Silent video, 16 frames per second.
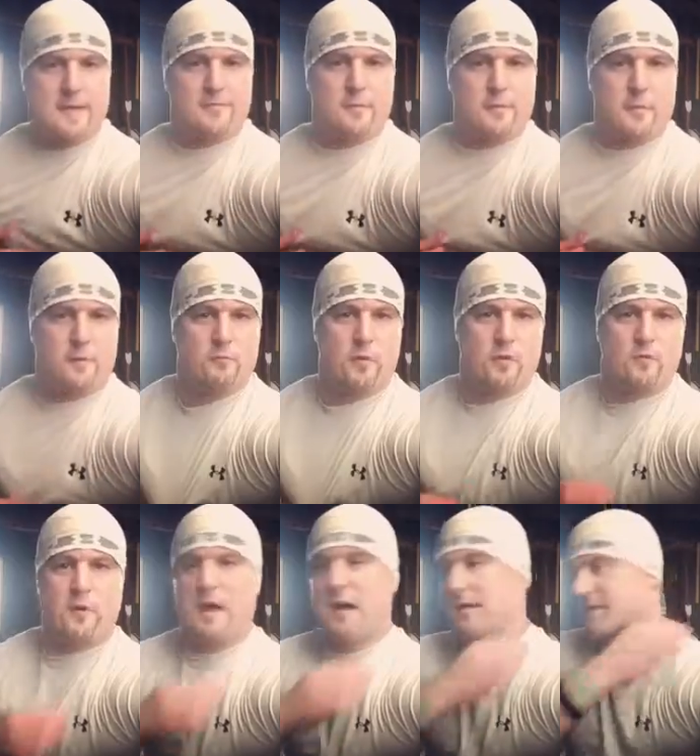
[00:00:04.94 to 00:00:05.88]
If they're done
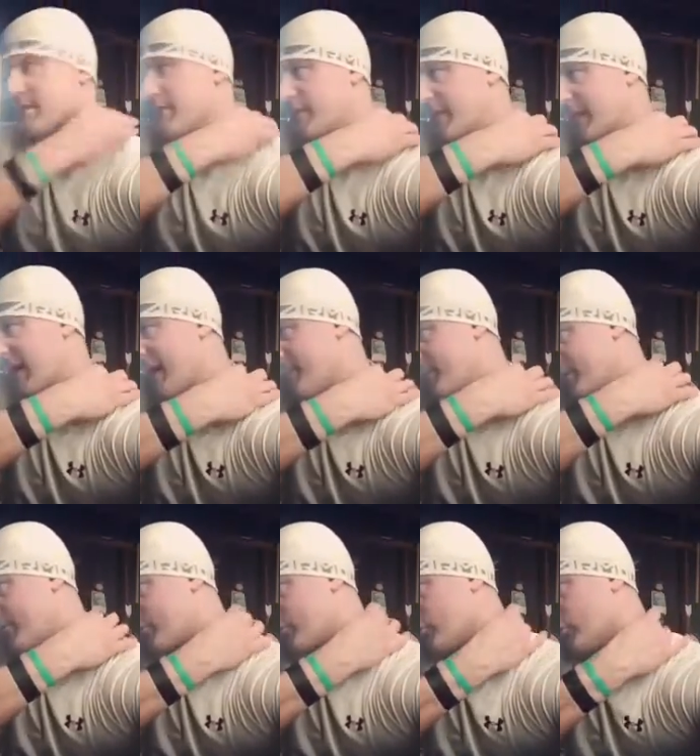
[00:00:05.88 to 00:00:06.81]
running routes, everything I've
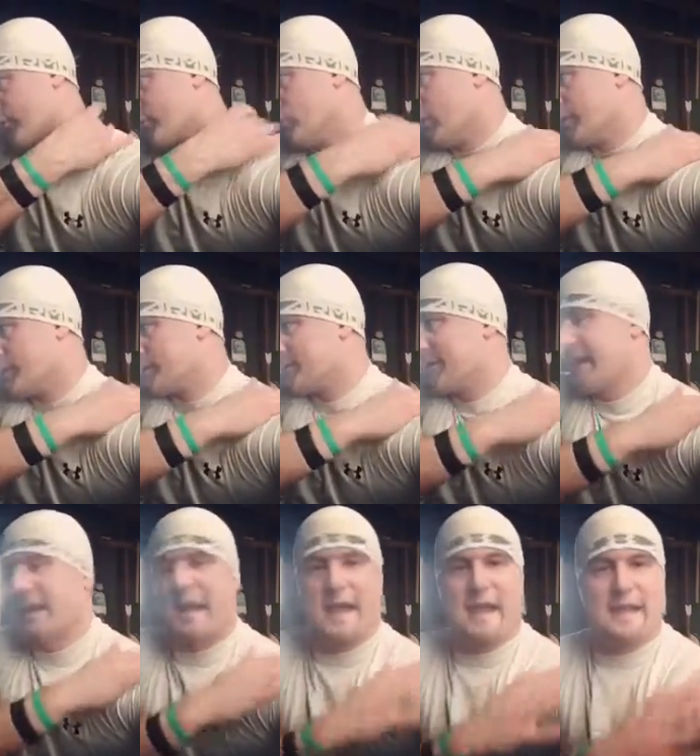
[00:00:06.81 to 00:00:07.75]
been through. If you
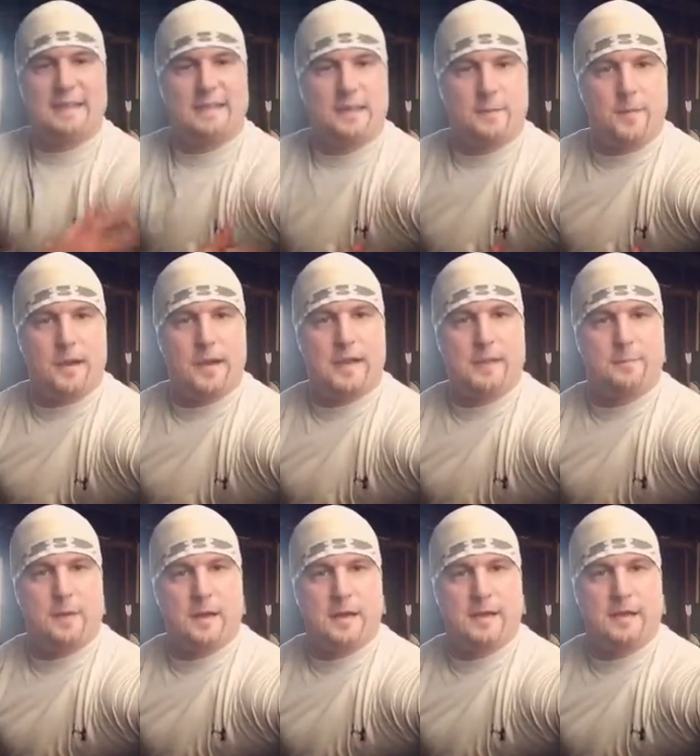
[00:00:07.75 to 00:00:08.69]
understand anything about
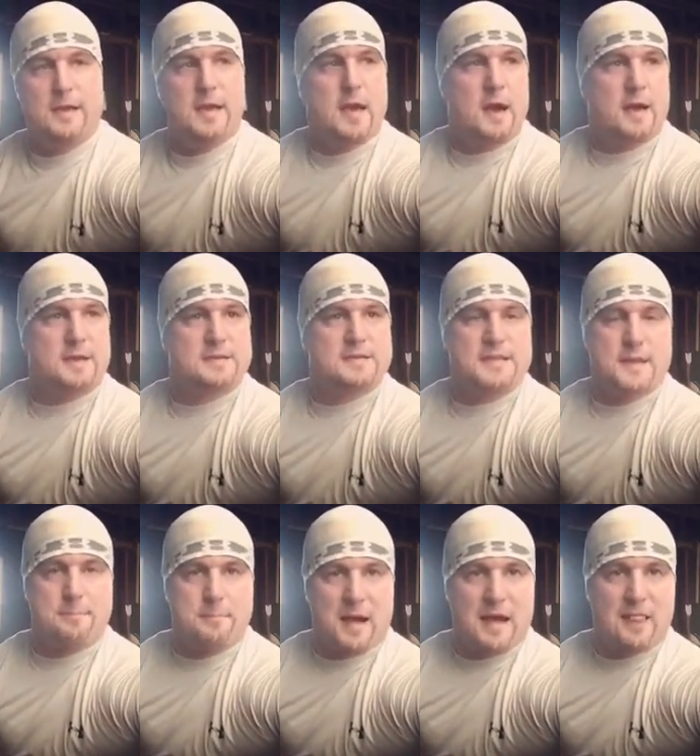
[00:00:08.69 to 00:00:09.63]
anybody,
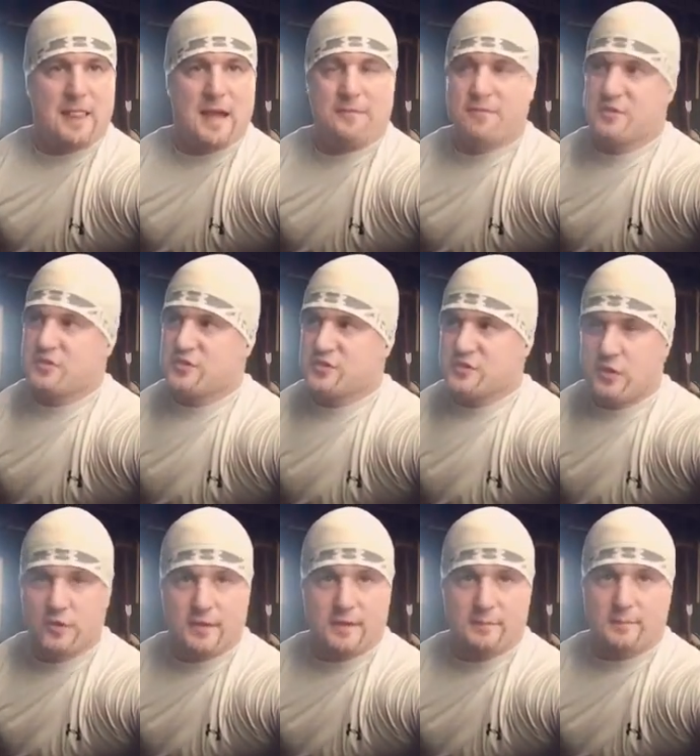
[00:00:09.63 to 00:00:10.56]
understand my life, this
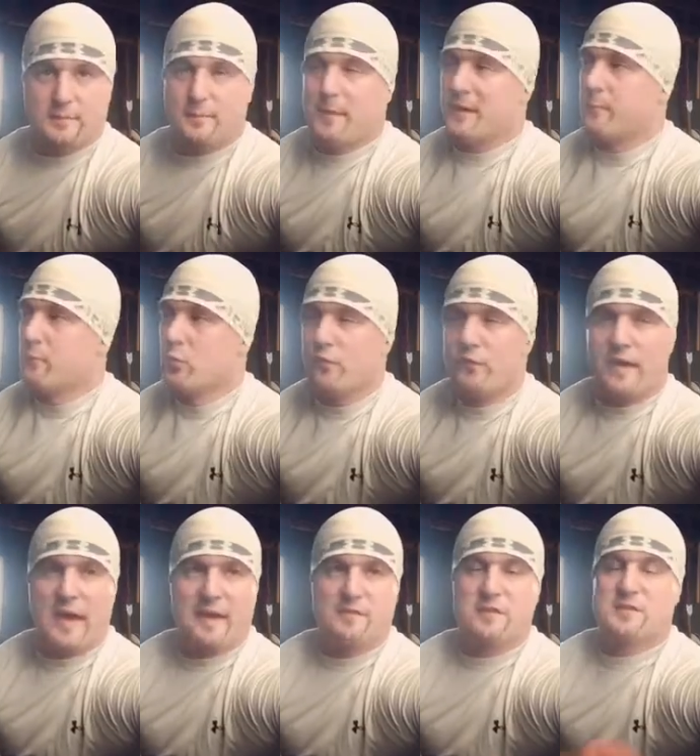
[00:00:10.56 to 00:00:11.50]
journey, make a
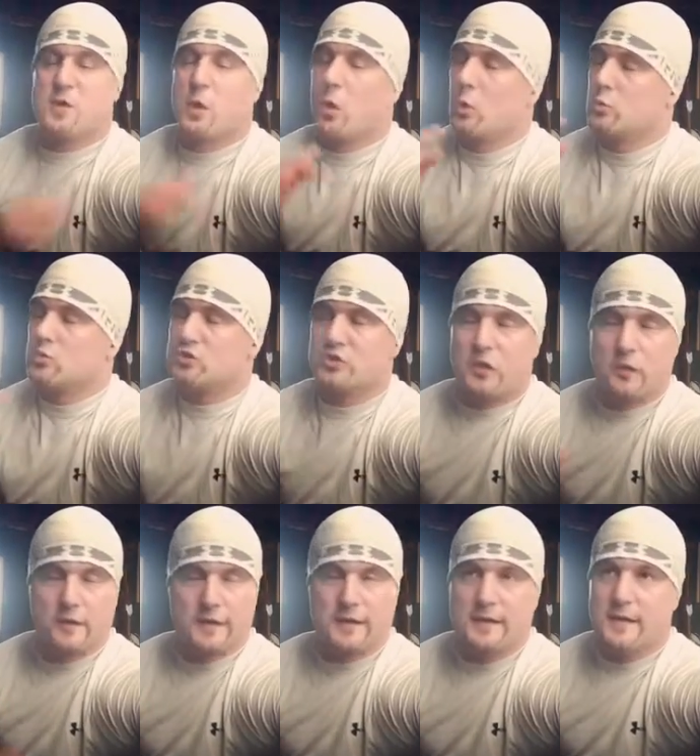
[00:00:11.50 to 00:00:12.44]
movie out of this whole
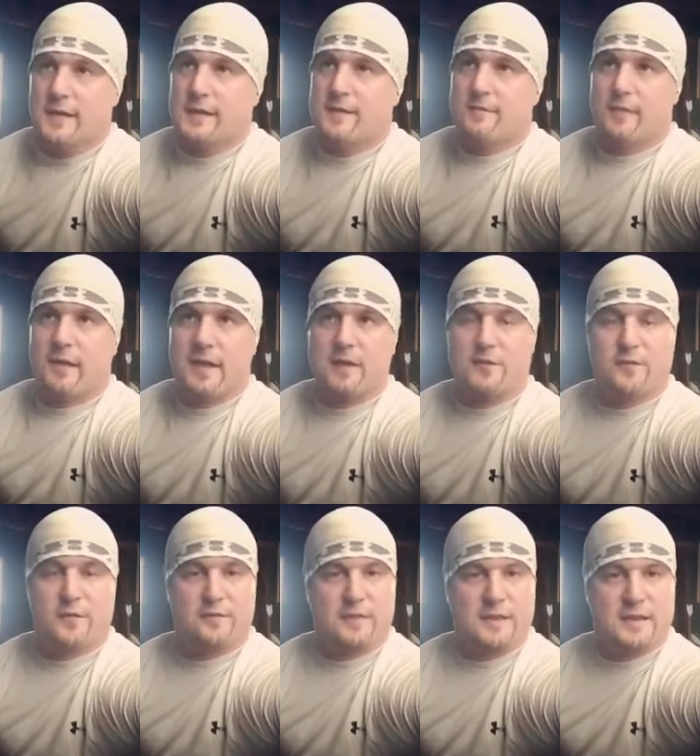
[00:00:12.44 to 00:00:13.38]
journey for the last
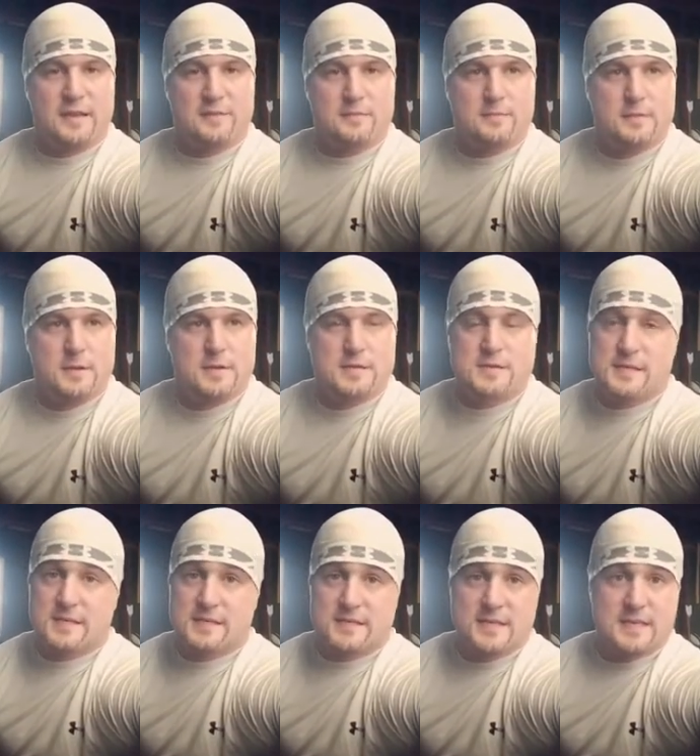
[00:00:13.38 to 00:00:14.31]
15,
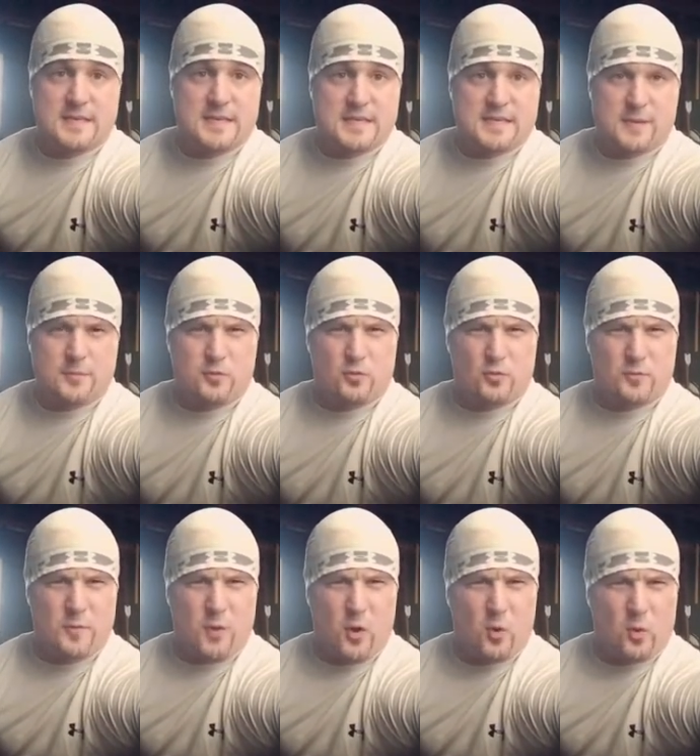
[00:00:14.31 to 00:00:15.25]
16 years. I've been doing
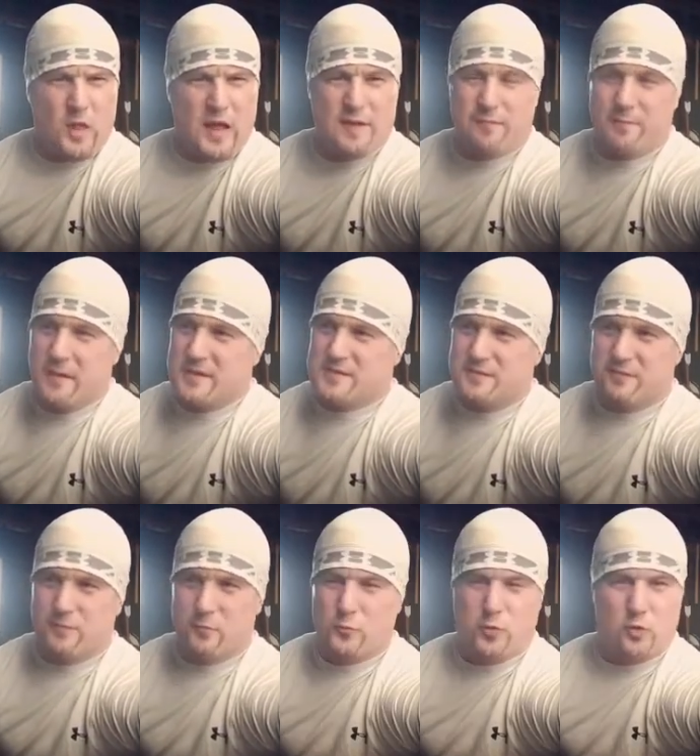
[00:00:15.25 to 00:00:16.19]
it my whole life,
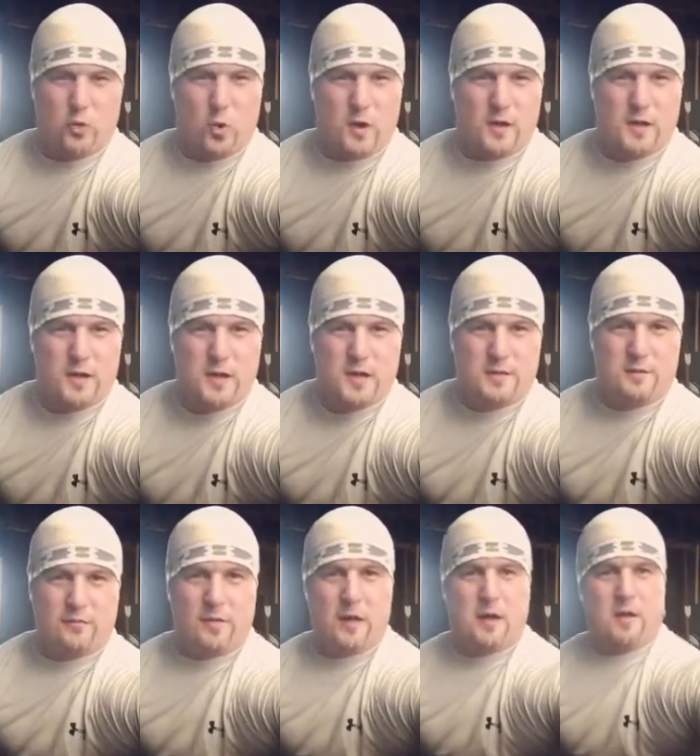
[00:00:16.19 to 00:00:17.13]
basically from New York,
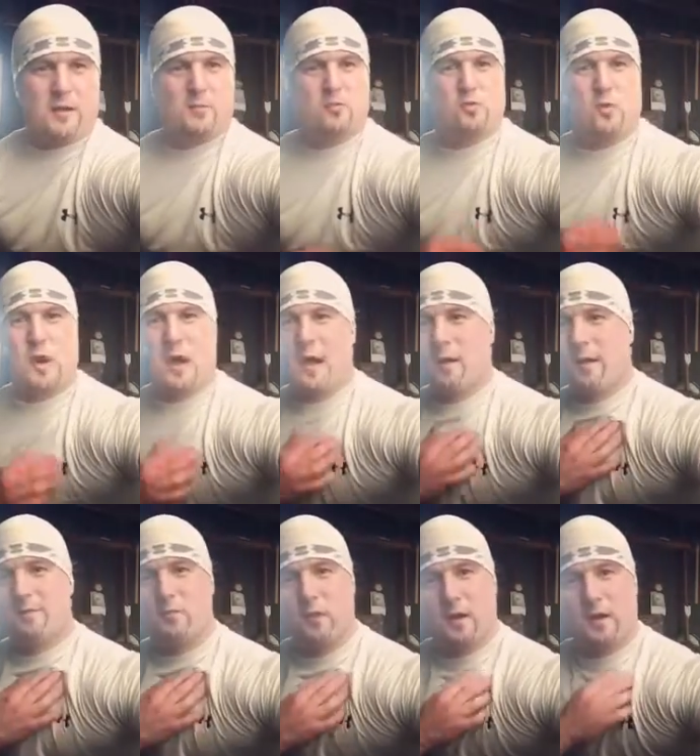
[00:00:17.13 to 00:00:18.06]
Florida, to Ohio,
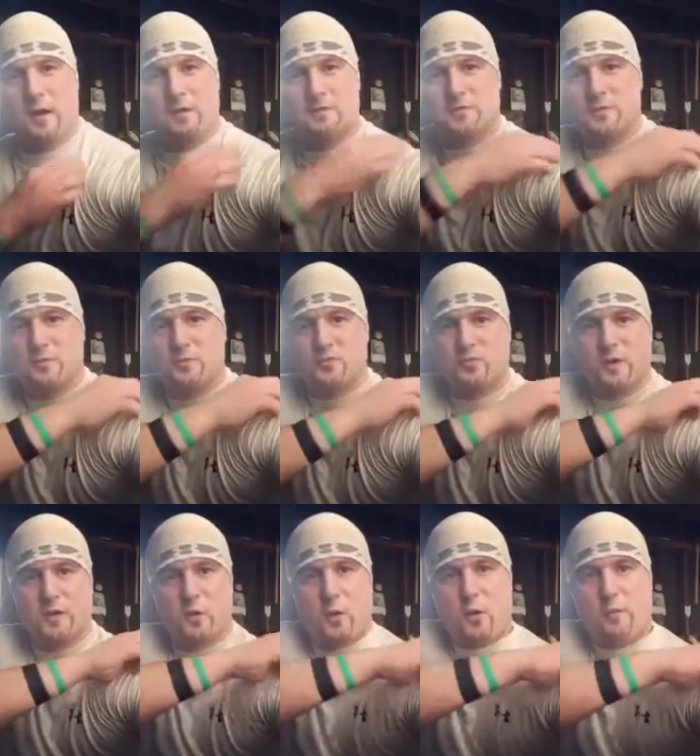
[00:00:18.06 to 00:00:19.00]
everywhere else in
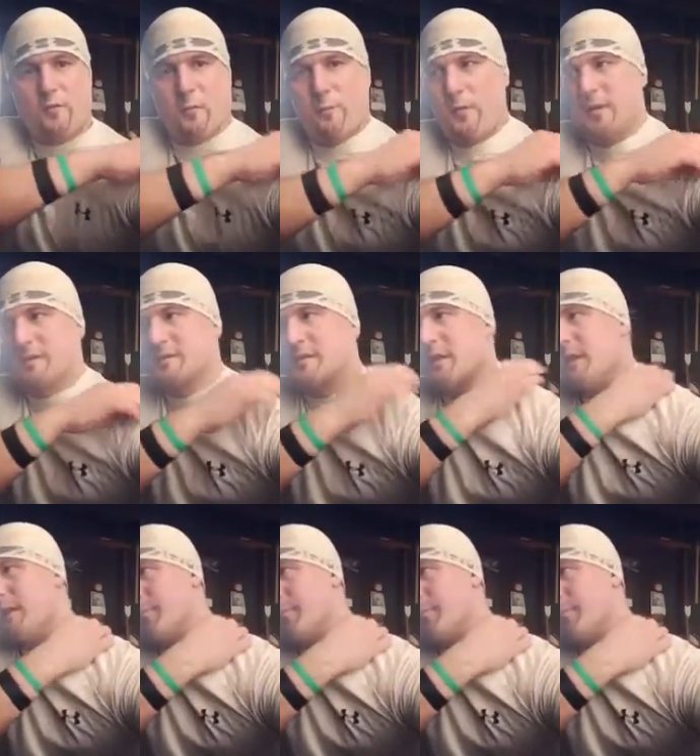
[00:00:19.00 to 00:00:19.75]
between, all over the place.